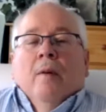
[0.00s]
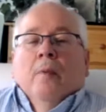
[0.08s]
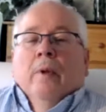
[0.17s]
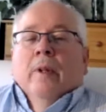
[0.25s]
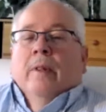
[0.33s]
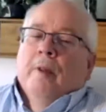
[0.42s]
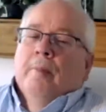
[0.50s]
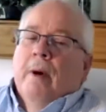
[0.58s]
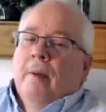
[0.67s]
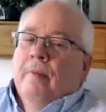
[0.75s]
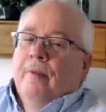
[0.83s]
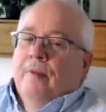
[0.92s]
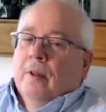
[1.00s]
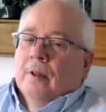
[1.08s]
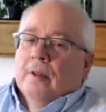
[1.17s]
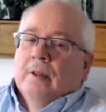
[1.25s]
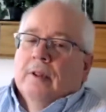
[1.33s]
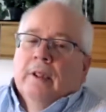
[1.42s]
with Bob
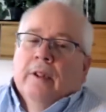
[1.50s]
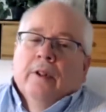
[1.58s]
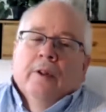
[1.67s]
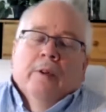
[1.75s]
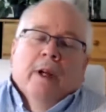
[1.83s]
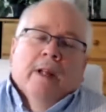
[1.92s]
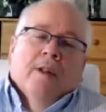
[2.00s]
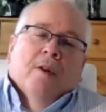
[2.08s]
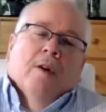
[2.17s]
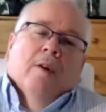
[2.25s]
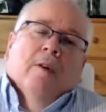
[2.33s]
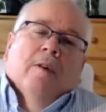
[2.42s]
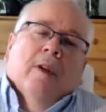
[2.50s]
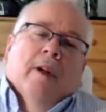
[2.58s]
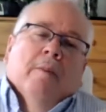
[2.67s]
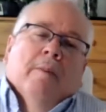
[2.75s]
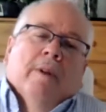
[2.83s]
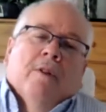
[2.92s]
Fuller, who heads our Earth
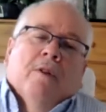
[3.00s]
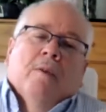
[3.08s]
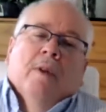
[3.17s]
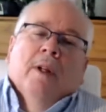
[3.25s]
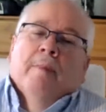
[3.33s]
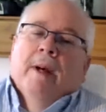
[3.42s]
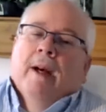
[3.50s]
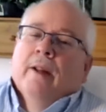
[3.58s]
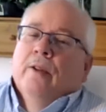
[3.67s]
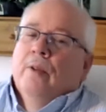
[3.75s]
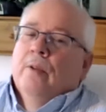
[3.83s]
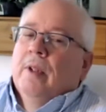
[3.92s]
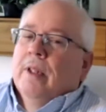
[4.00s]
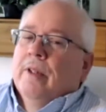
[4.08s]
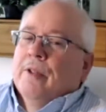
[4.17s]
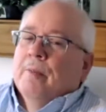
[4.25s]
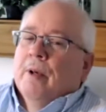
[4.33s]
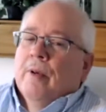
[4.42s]
Care ministry, about a new
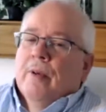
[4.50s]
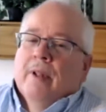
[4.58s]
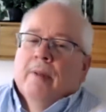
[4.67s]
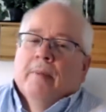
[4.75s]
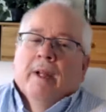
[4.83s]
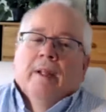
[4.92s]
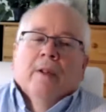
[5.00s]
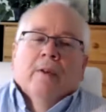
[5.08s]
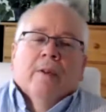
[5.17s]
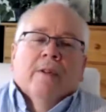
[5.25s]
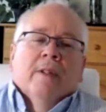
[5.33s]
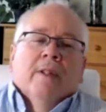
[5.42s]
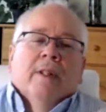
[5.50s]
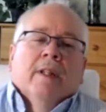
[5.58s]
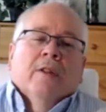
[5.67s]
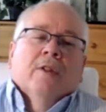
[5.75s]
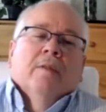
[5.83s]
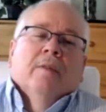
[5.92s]
gizmo that you might notice in the
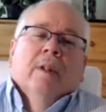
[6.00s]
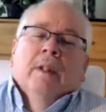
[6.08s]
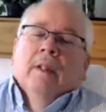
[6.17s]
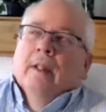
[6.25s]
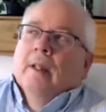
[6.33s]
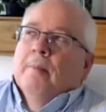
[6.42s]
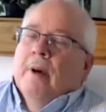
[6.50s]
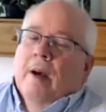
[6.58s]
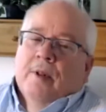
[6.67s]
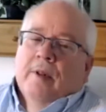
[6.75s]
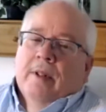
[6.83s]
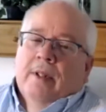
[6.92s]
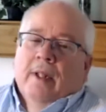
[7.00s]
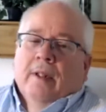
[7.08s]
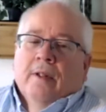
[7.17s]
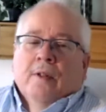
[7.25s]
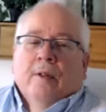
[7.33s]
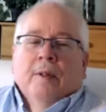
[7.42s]
kitchen. And Bob's going to tell
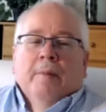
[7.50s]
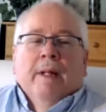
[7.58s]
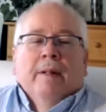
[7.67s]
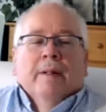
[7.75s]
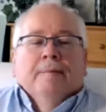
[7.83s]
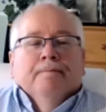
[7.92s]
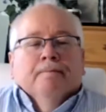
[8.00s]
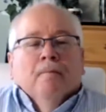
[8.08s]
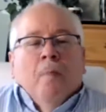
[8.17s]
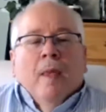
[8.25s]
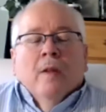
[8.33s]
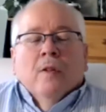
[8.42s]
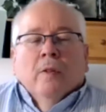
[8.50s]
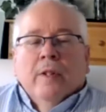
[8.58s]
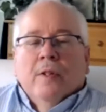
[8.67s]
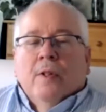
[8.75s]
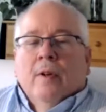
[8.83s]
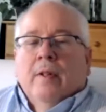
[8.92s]
us all about it. So
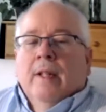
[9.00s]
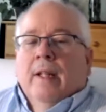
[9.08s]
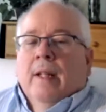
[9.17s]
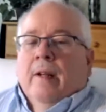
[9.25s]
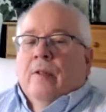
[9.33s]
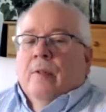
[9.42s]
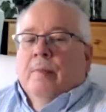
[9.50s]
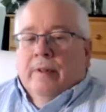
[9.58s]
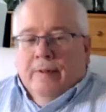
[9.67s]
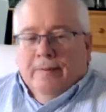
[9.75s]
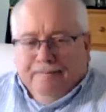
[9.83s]
let's start the announcements.